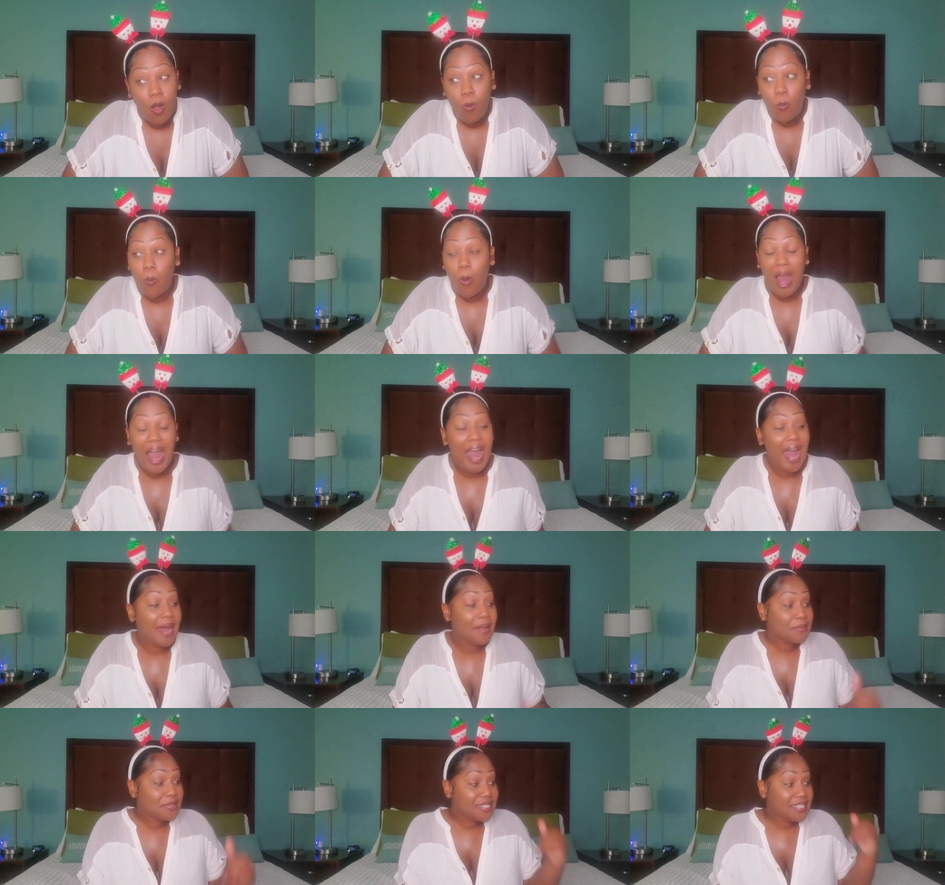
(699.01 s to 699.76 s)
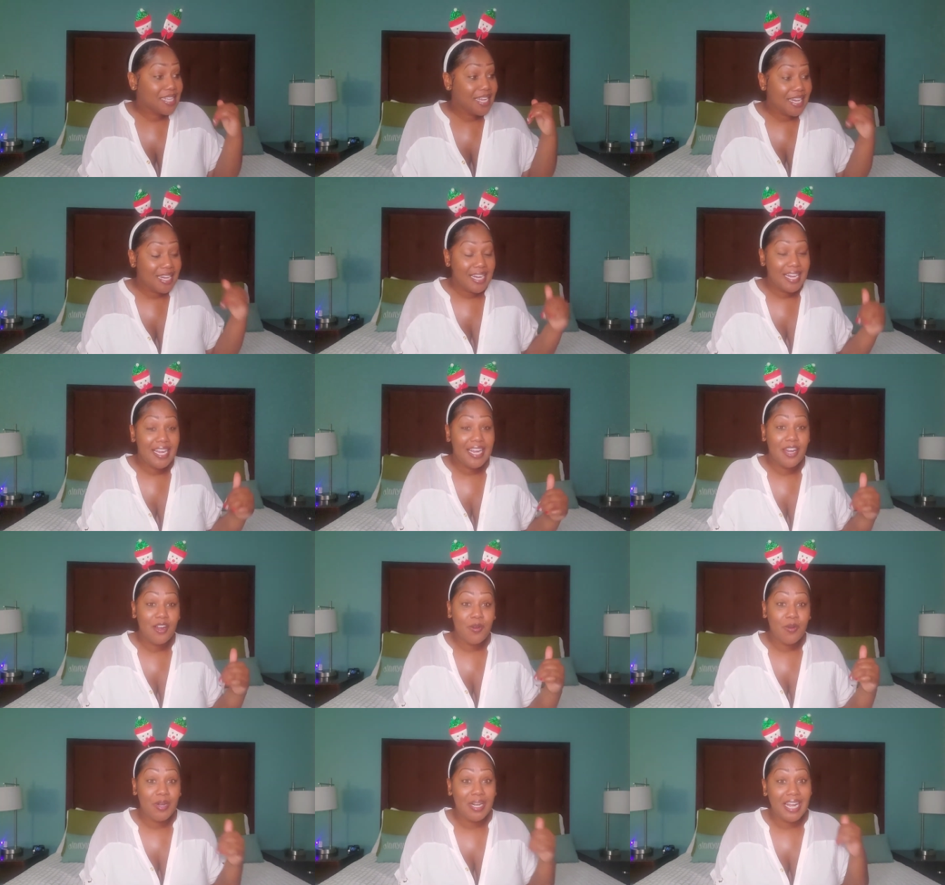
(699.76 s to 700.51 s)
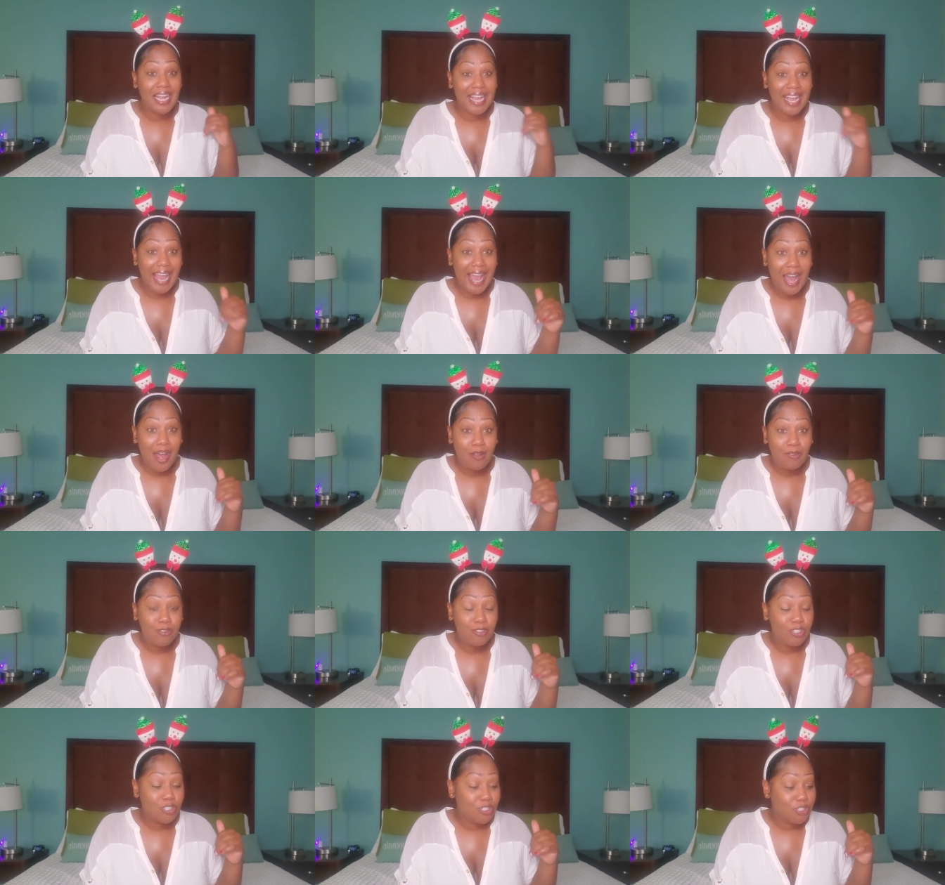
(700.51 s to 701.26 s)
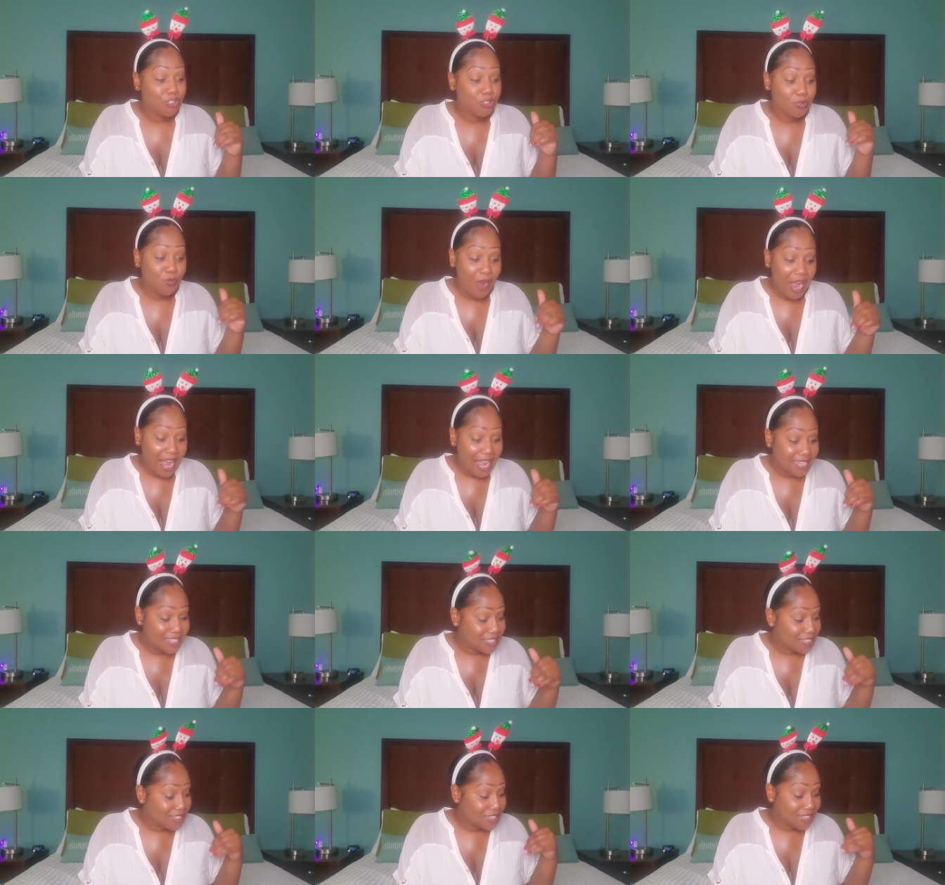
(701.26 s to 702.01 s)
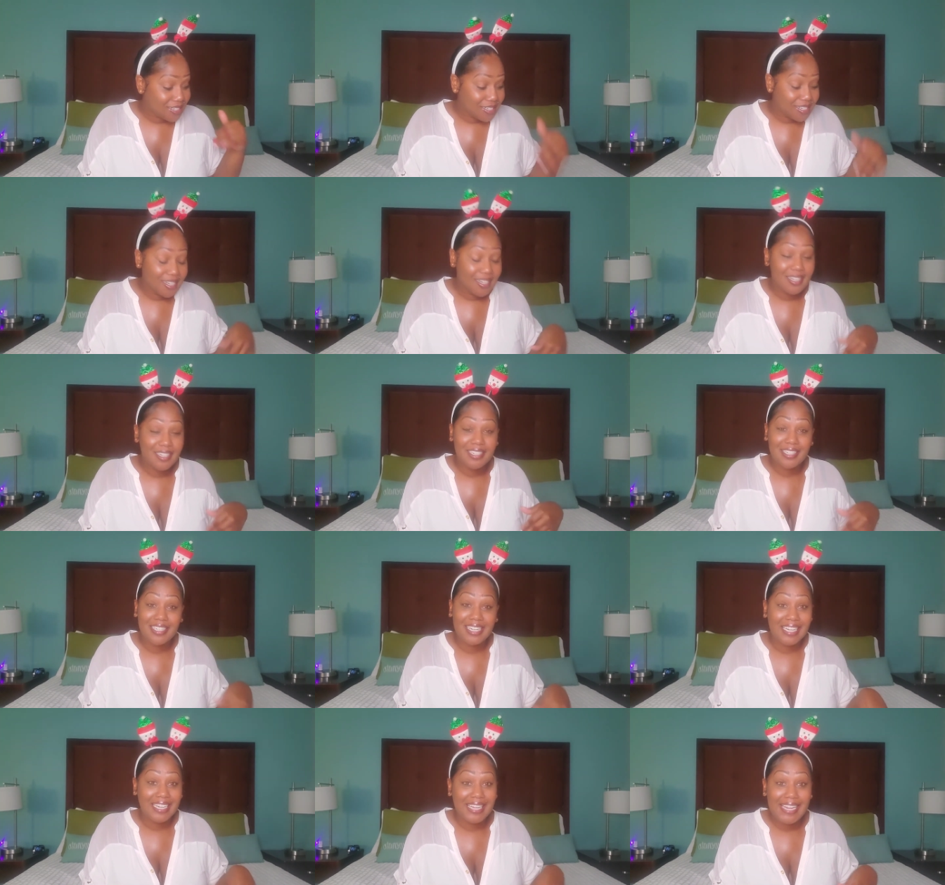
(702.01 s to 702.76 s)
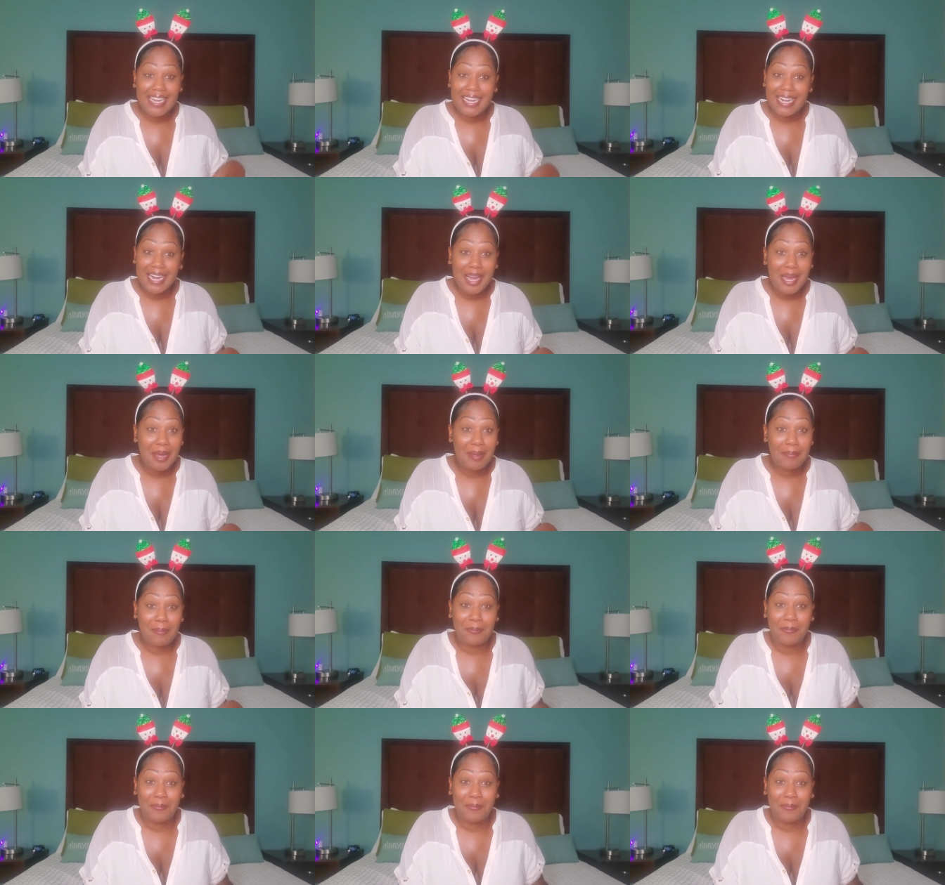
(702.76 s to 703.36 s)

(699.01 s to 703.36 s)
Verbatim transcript: while I'm sitting in here on the couch trying to clean up?